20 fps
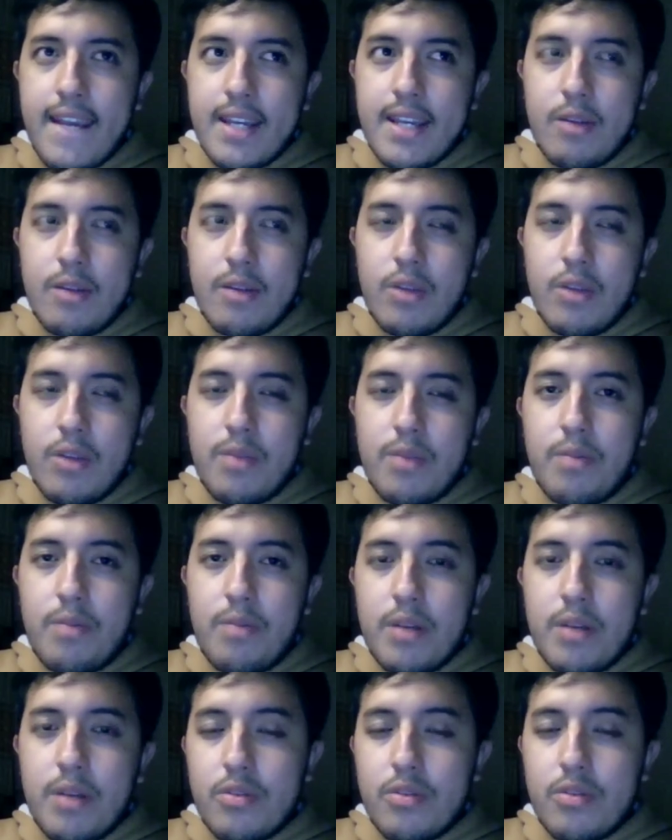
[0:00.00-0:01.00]
with
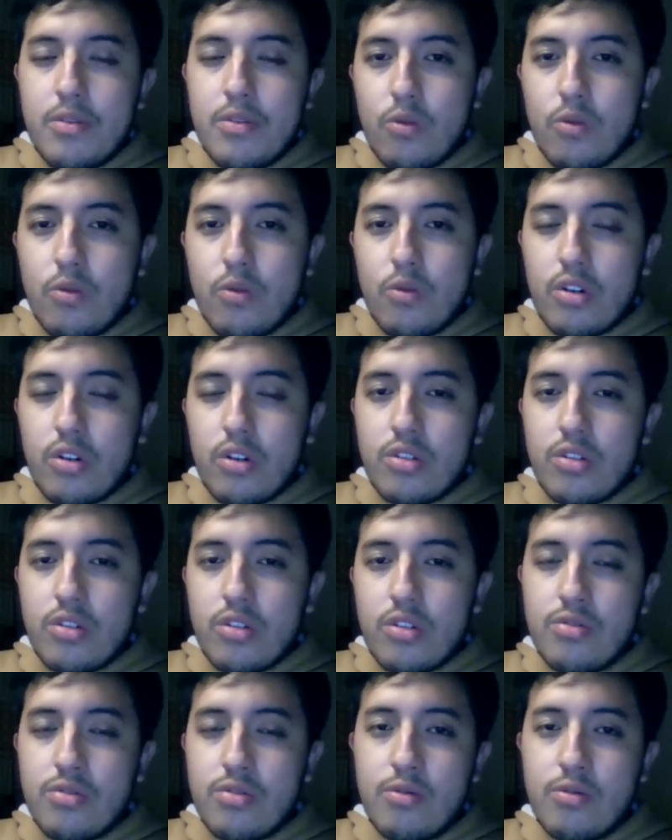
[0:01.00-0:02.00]
previous
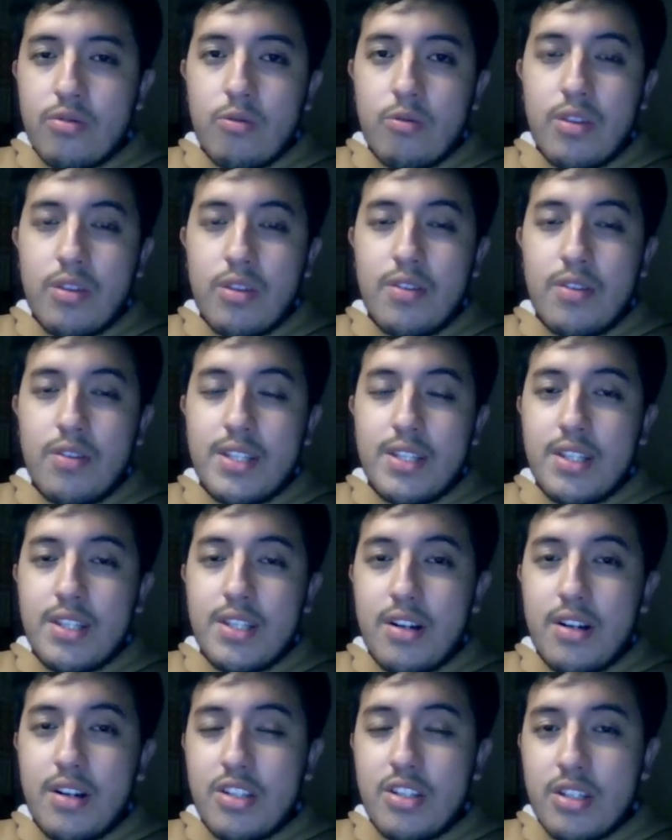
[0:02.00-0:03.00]
works, with
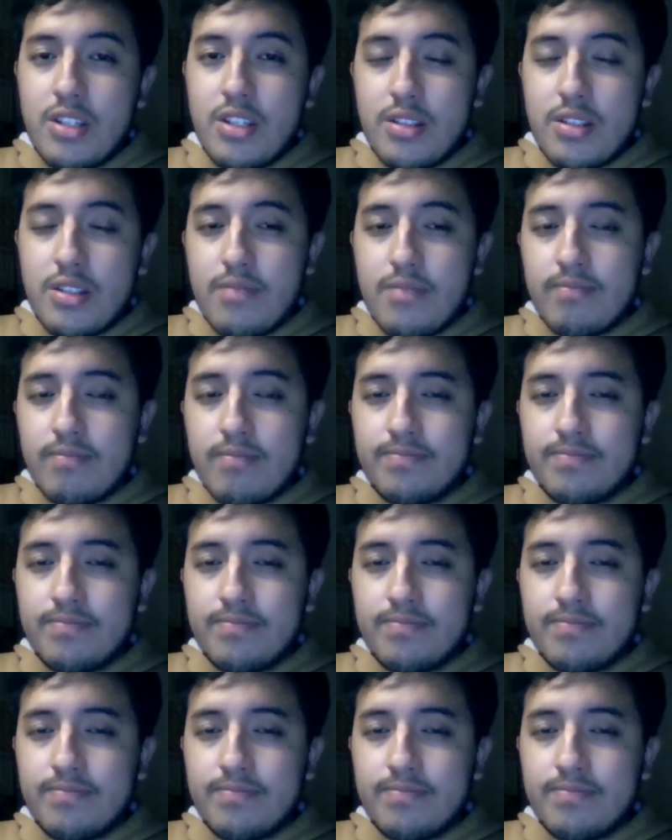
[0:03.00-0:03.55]
researchings,